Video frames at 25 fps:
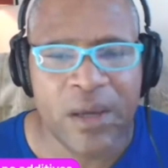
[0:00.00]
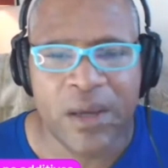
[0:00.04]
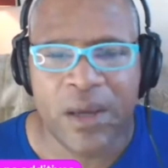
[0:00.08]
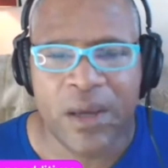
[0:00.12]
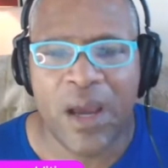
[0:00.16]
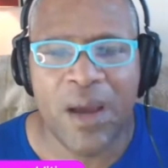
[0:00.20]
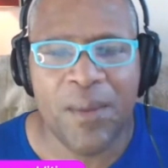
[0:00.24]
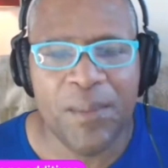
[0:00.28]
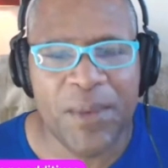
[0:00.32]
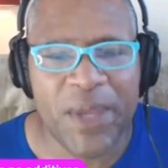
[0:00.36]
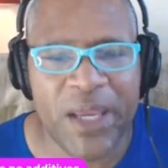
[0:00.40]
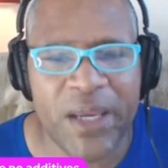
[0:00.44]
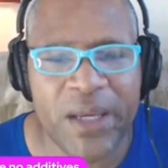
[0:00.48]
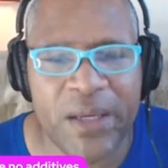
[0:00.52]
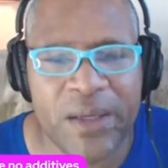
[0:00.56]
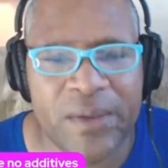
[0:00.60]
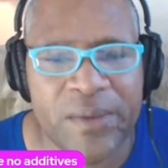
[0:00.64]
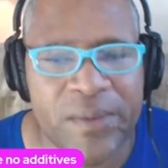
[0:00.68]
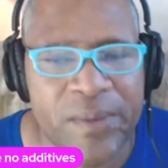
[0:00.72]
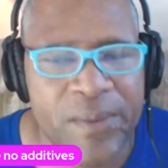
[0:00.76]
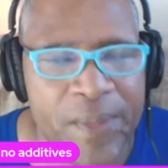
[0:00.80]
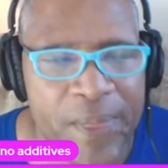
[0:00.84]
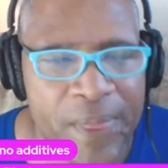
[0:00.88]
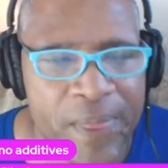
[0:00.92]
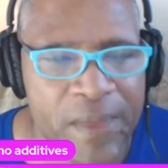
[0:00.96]
I mean,
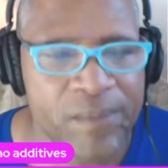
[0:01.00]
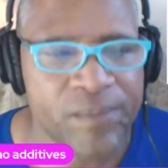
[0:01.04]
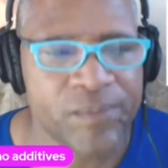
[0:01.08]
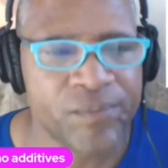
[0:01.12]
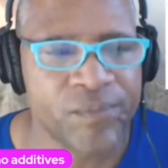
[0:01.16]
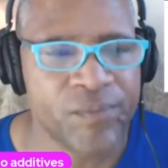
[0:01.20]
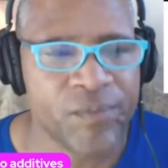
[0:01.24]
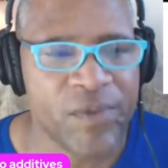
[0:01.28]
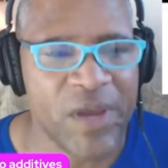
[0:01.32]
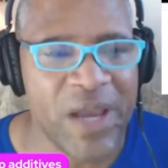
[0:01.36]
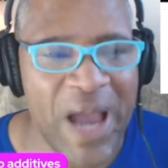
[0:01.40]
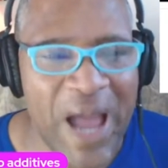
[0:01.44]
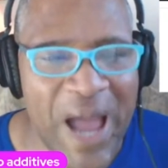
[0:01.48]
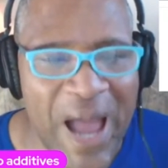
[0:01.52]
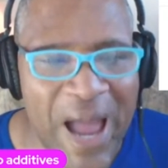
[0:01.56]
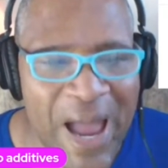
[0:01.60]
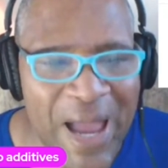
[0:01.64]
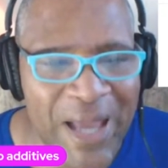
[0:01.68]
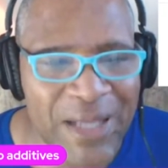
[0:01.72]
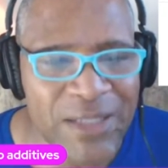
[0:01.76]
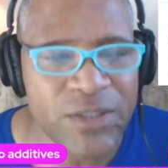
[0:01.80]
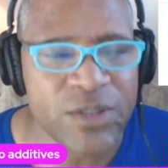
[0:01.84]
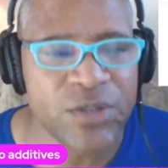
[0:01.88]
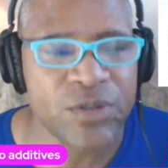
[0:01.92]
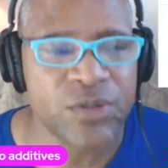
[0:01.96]

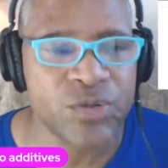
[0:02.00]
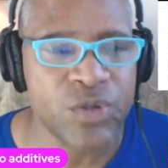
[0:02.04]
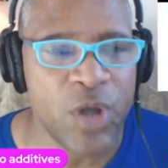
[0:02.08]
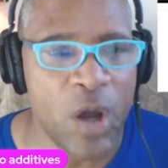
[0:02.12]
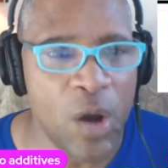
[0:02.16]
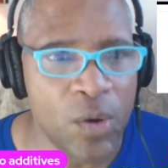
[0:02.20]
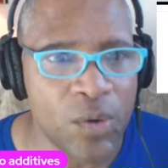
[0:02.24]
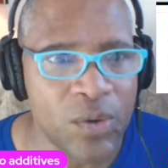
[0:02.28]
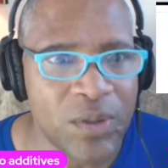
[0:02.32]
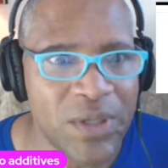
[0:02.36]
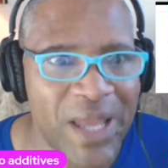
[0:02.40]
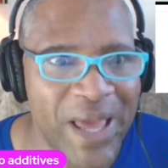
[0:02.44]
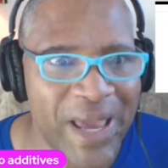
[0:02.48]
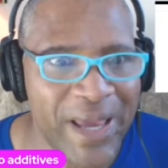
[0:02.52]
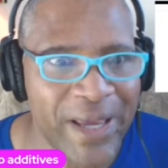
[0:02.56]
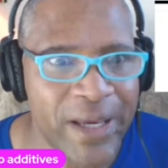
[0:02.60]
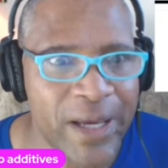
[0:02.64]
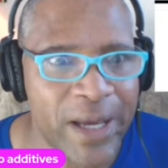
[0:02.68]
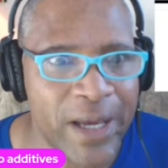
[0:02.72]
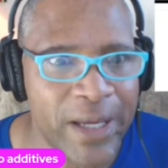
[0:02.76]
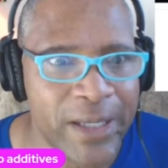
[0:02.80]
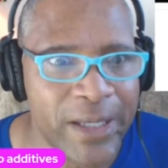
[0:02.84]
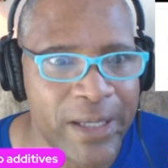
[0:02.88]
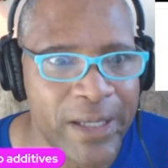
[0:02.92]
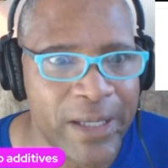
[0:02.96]
God don't like
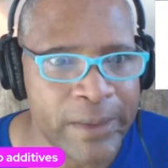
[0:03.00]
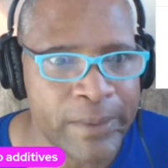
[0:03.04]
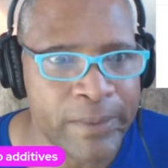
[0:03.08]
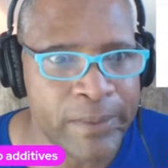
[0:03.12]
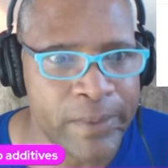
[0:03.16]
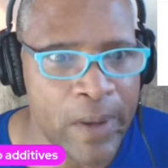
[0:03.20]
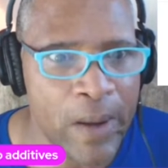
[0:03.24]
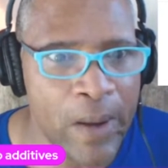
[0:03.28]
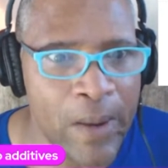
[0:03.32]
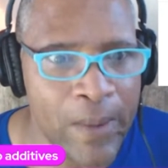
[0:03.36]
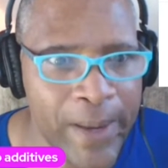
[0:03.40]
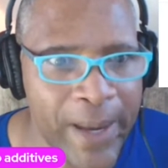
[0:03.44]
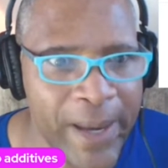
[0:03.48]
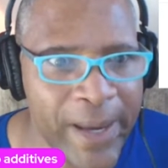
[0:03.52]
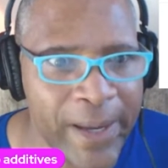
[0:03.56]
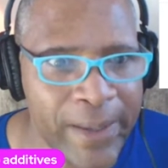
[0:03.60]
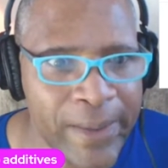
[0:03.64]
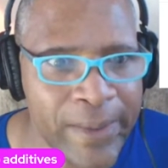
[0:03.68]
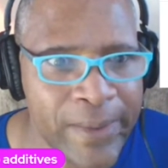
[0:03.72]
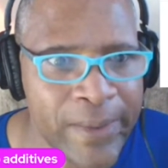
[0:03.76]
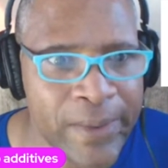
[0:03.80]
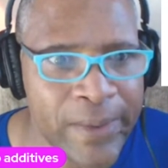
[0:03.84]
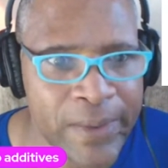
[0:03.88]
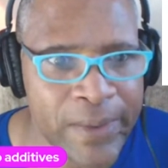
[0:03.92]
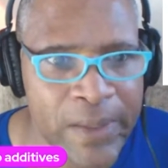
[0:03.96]
ugly, okay?